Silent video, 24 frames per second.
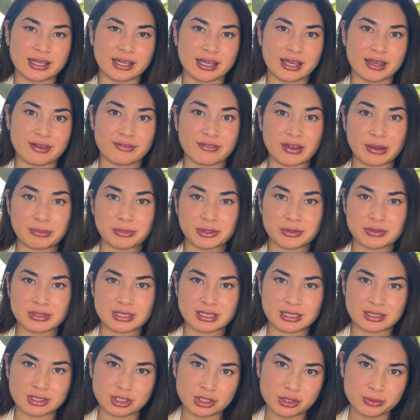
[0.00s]
if I'm
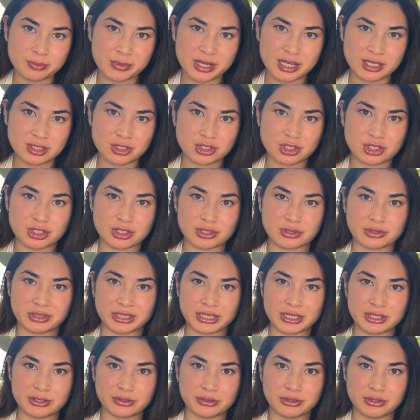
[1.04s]
losing too much, too
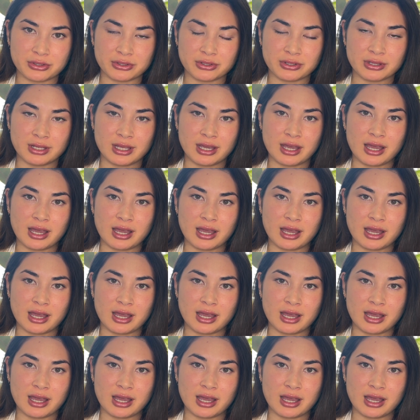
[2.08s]
little,